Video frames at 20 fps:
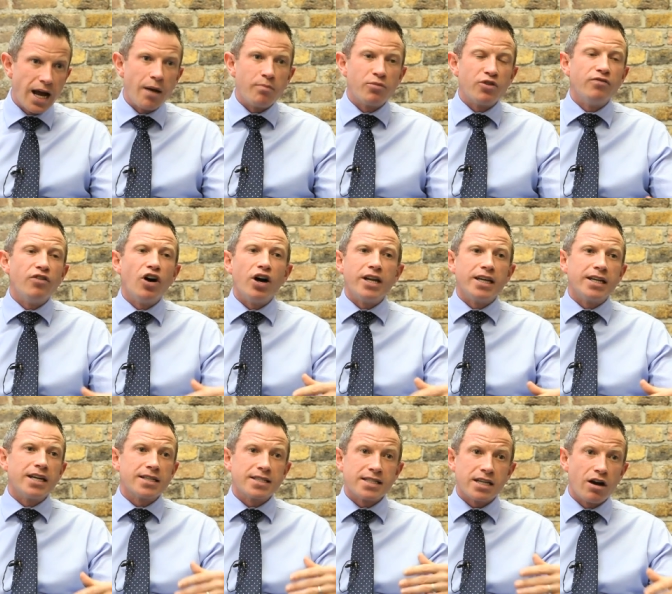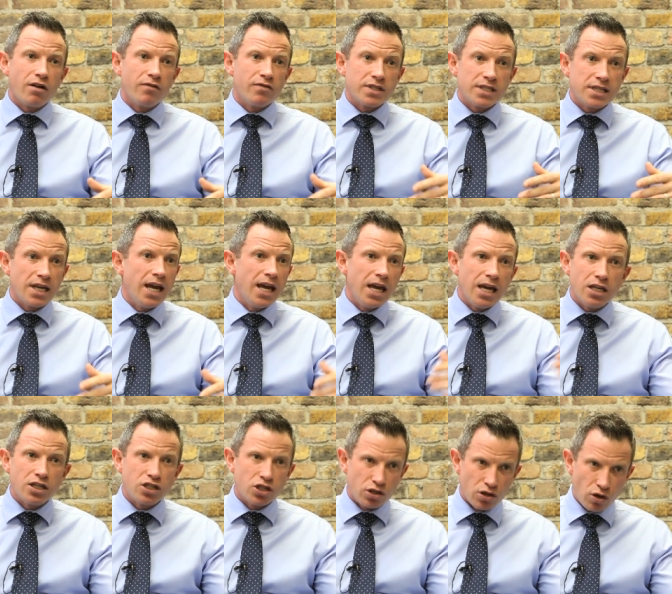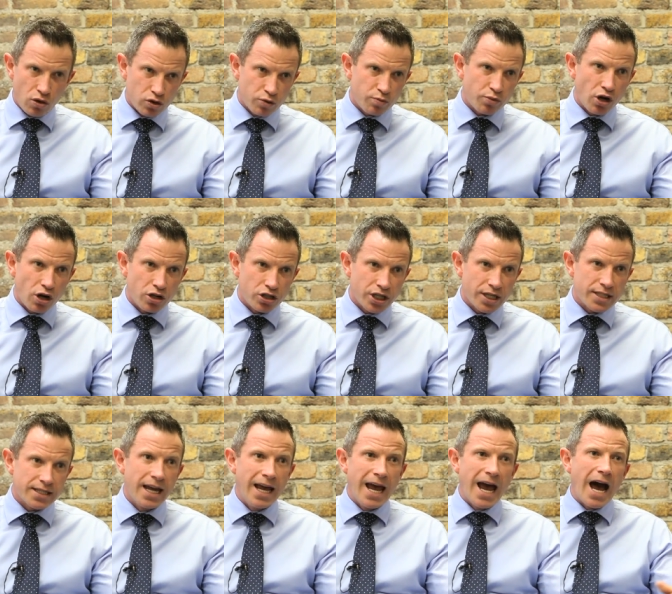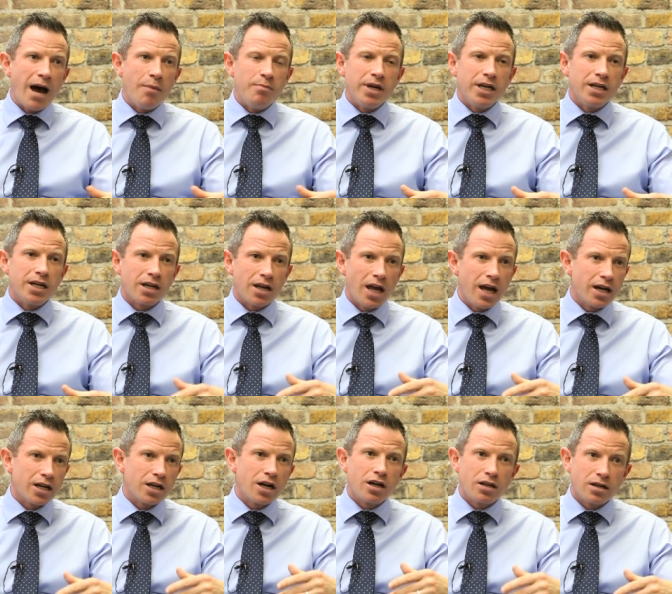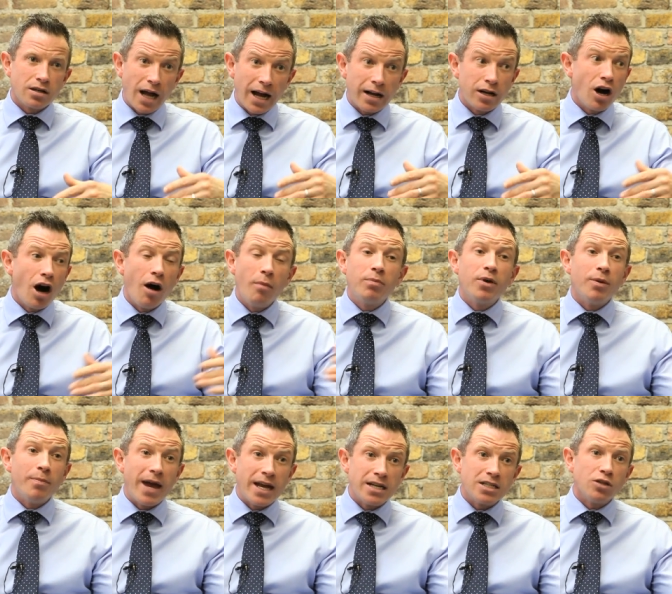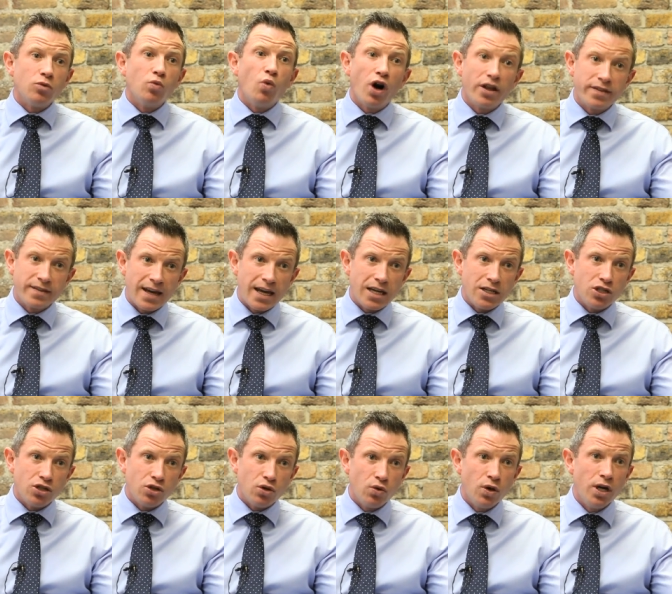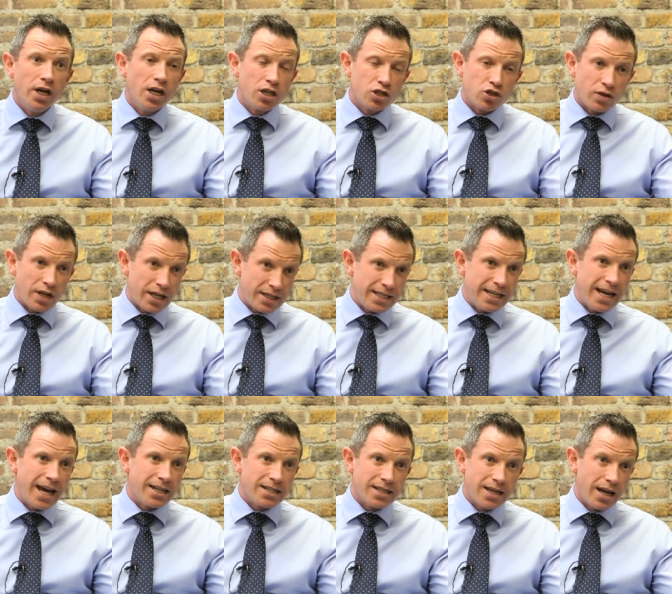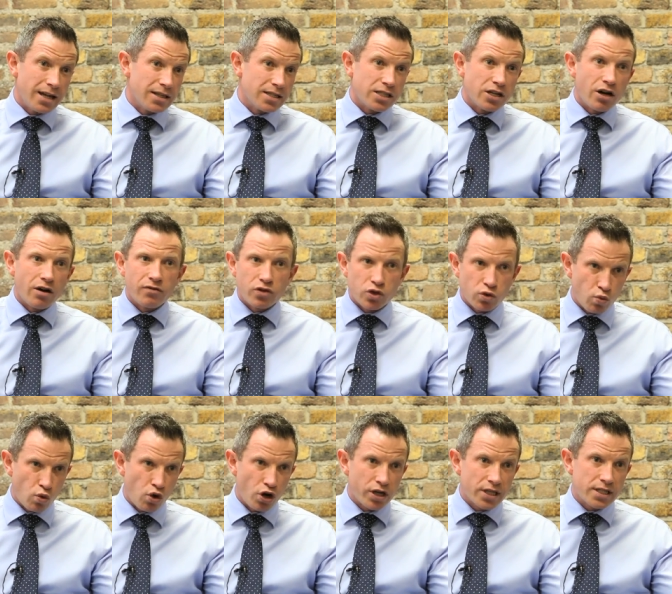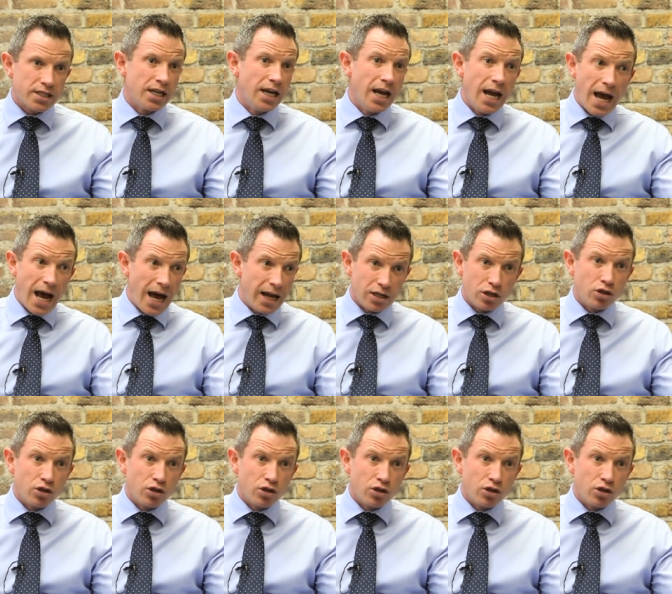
and providing a service into those projects and being a, a, and complementing what they do so that the end-to-end service works and the